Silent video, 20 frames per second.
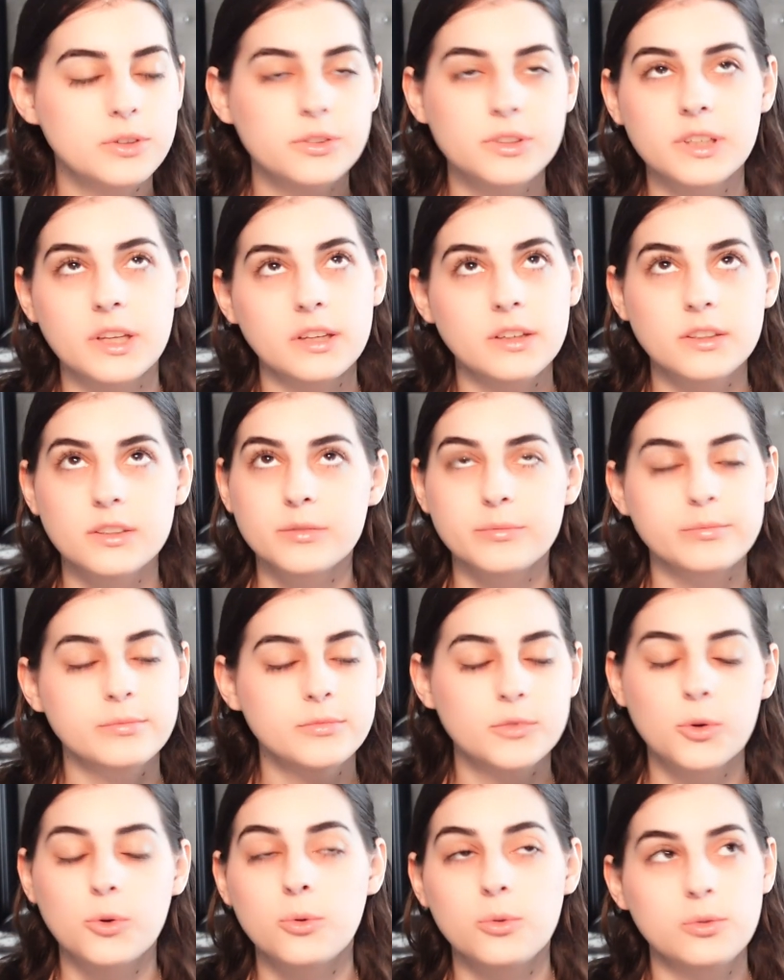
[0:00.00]
was
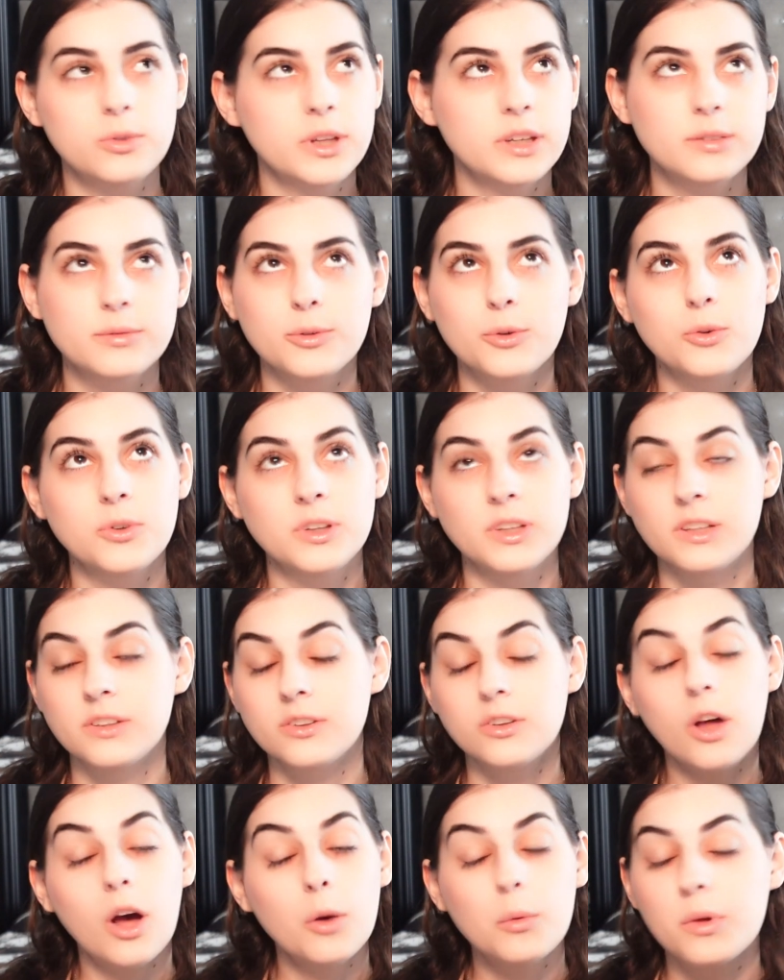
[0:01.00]
like whole scene a
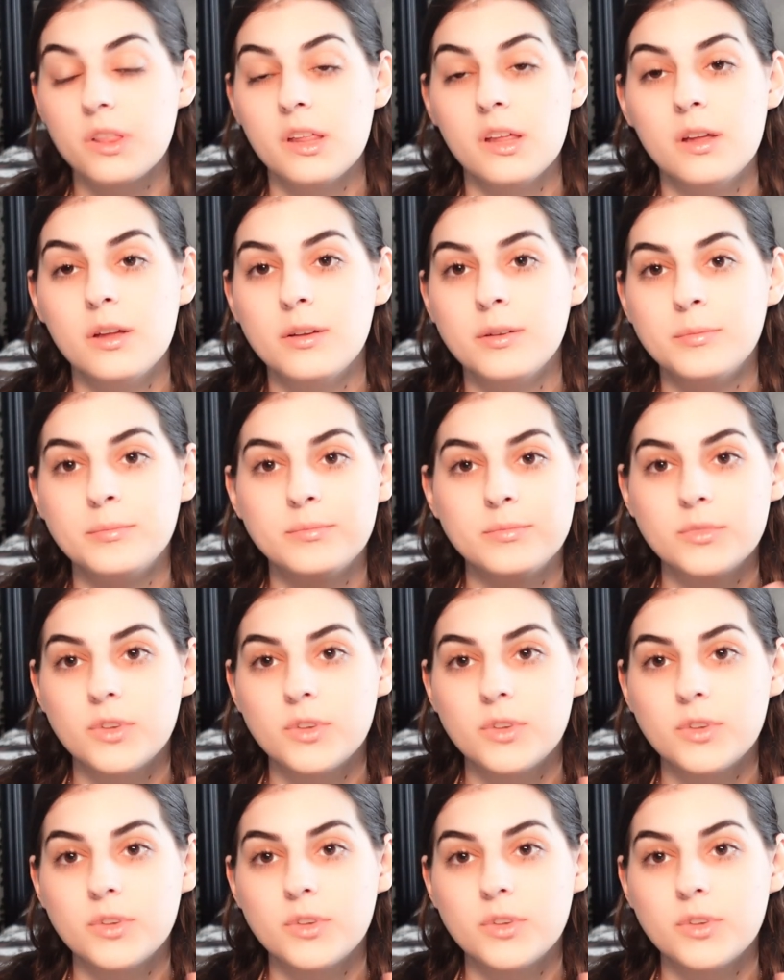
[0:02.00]
lot with him.